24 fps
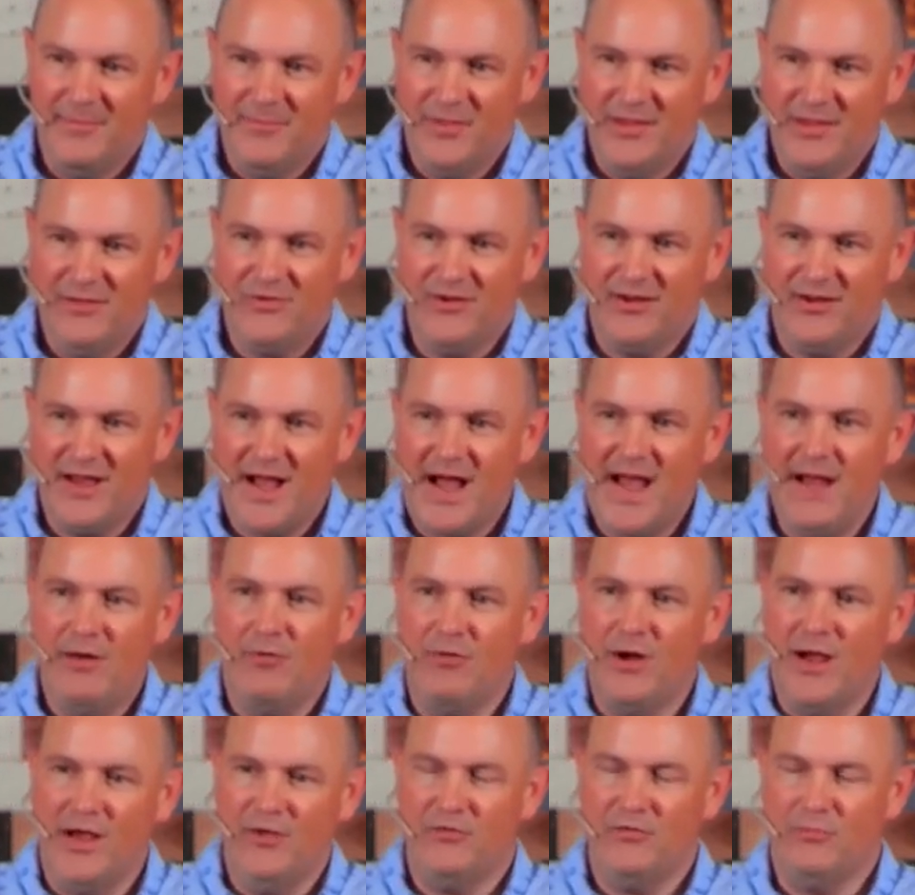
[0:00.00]
It's a
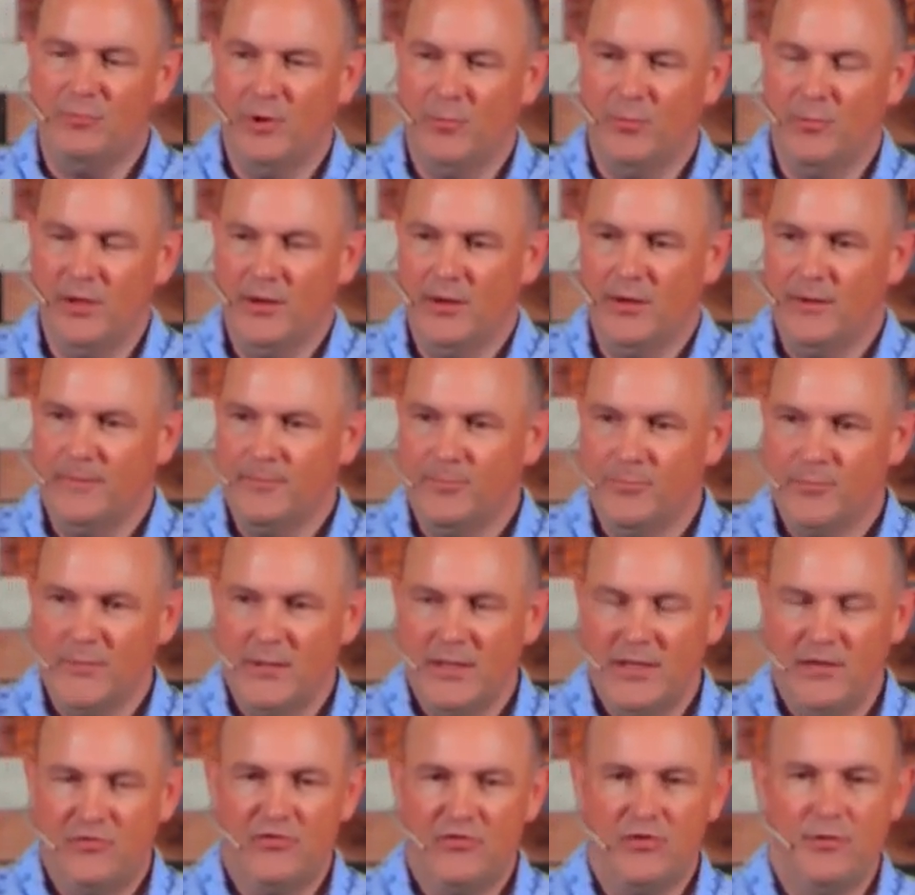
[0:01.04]
kairos moment.
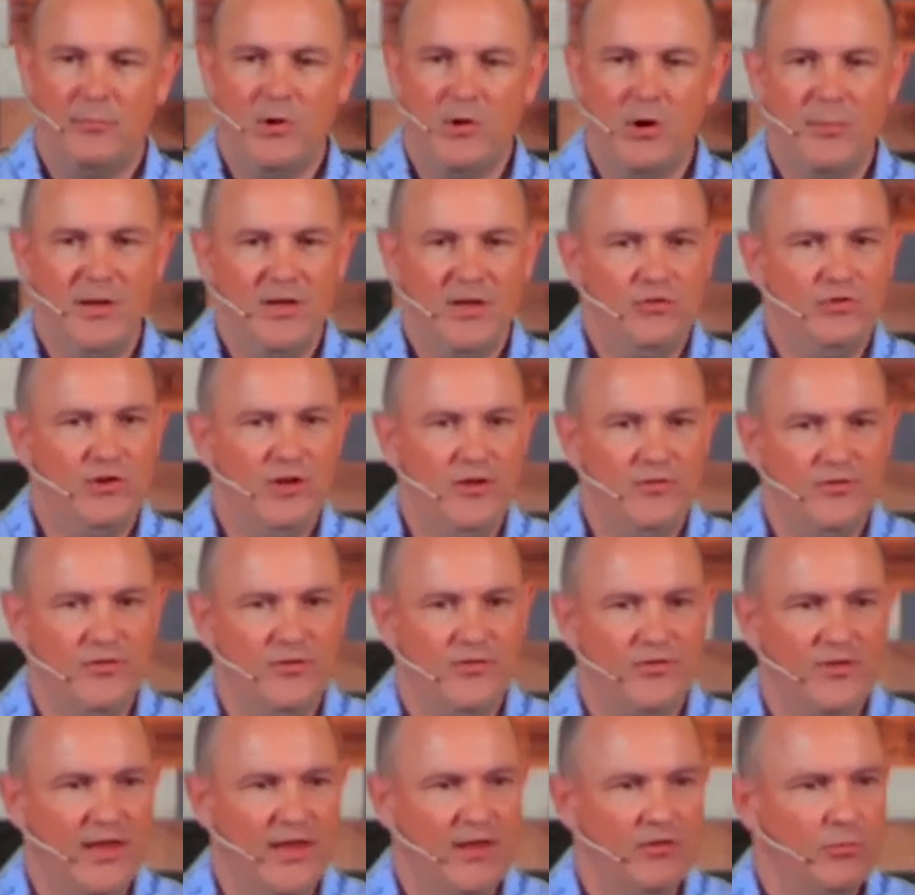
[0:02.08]
It's the moment Jesus
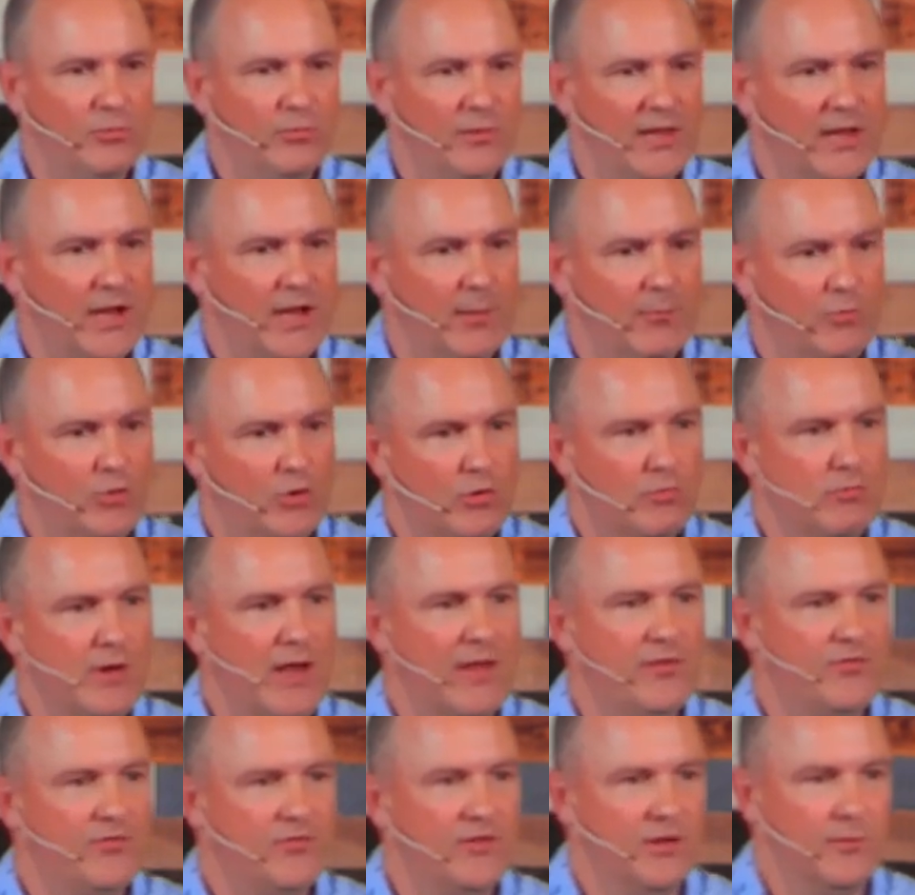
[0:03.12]
says when they come to
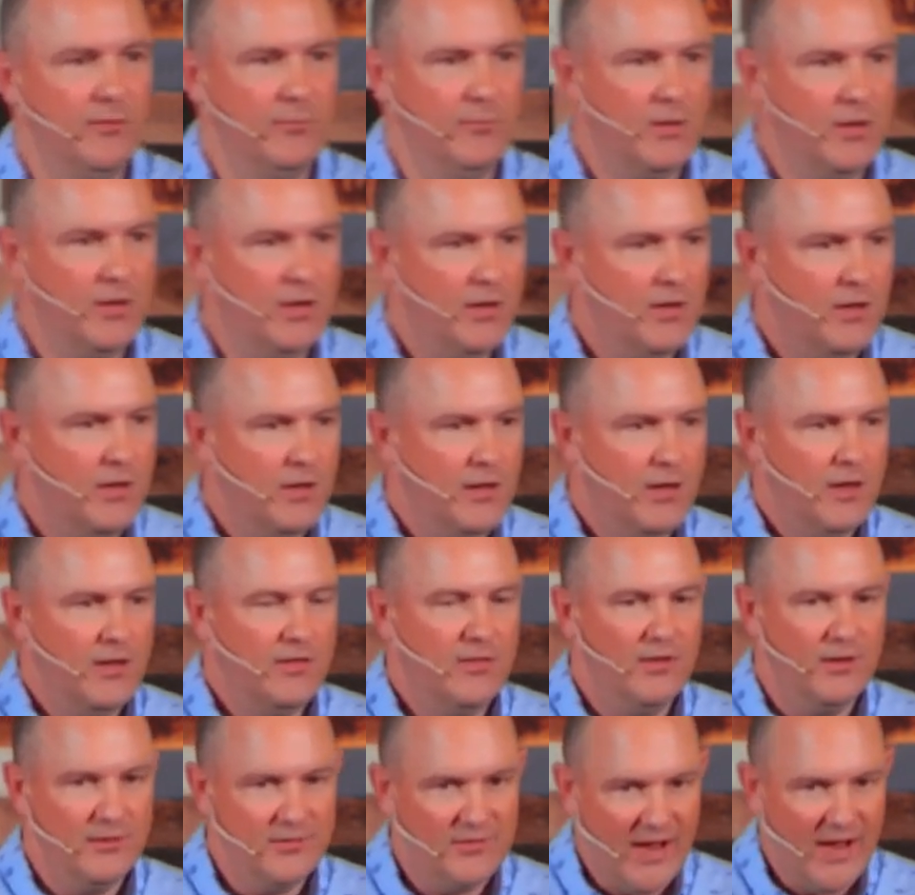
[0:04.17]
arrest him,
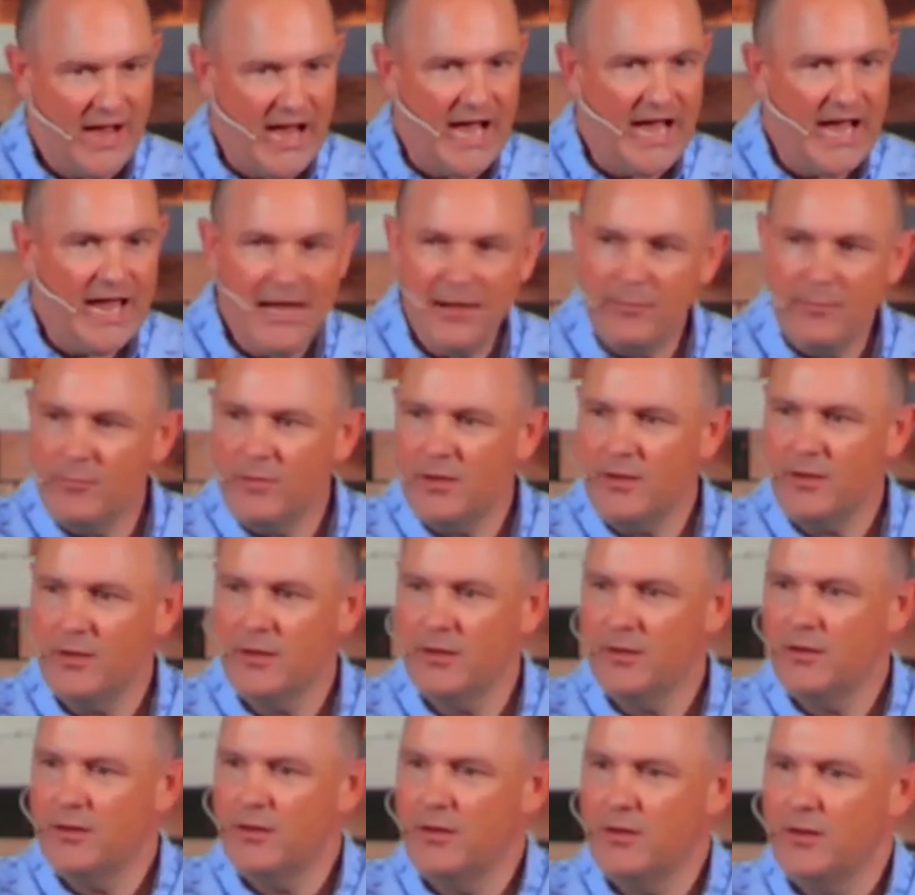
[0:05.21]
the time,
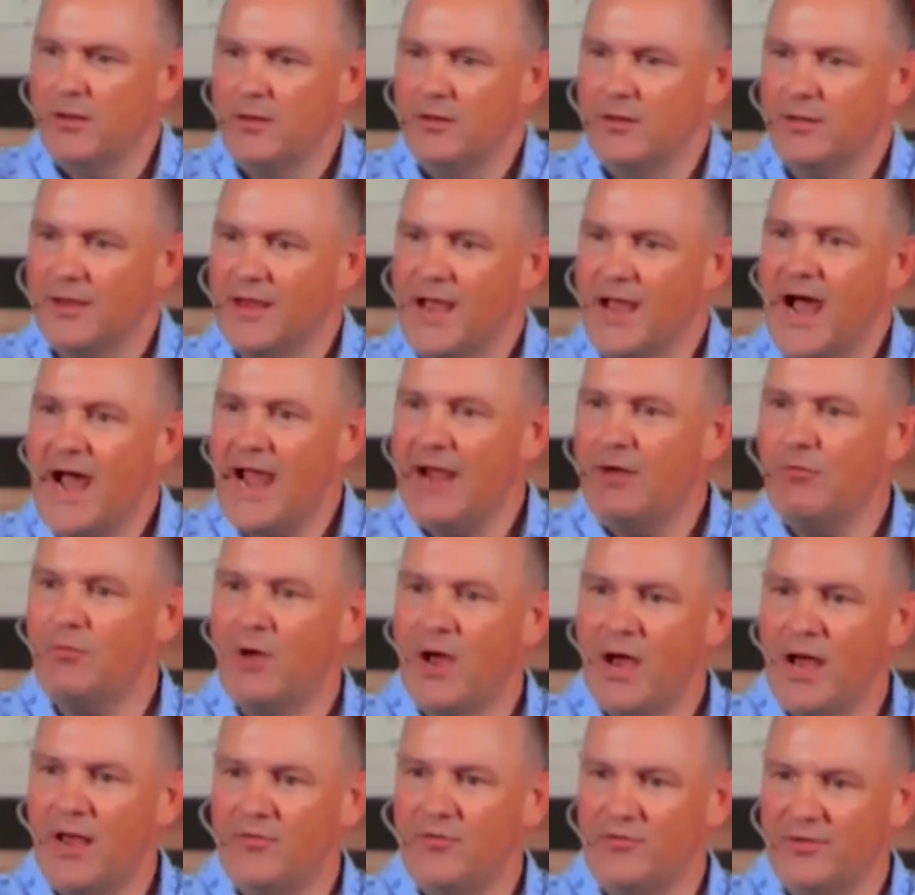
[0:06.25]
the
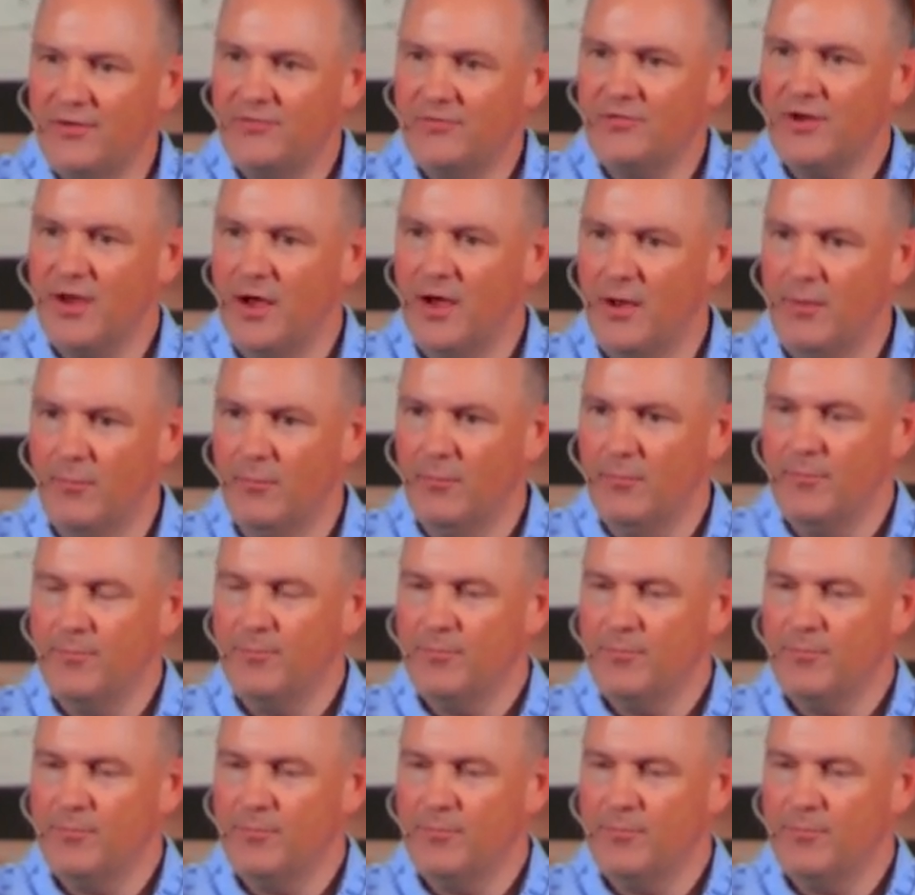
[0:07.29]
kairos has come.